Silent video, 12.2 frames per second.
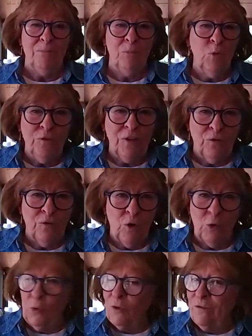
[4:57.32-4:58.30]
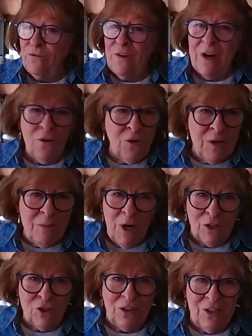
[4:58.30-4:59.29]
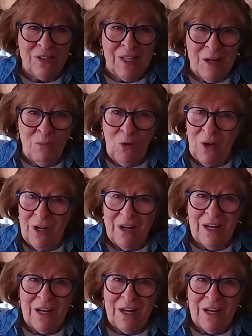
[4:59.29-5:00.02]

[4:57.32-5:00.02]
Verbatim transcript: move it forward very much in the same way